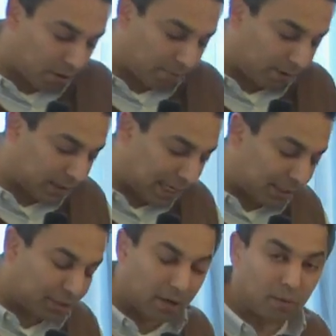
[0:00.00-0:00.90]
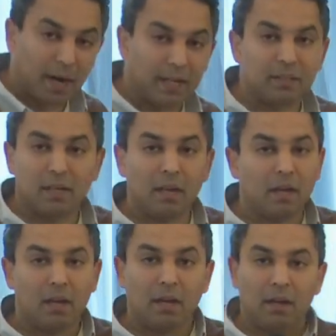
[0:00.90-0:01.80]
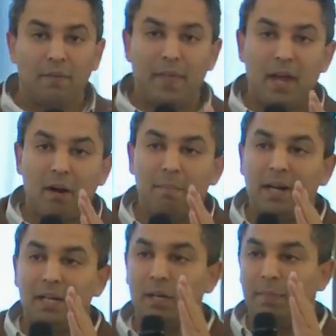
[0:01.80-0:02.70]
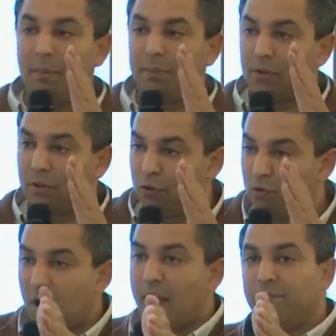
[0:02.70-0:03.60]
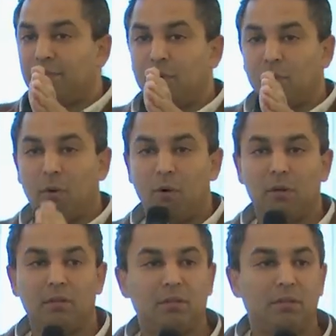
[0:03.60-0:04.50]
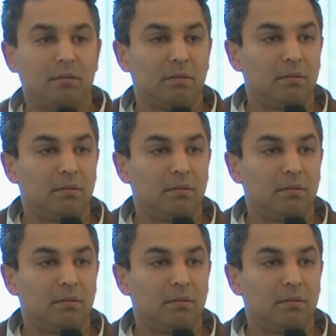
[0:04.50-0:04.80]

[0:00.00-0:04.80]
conference last year otherwise. Their ability to be able to drive through walls,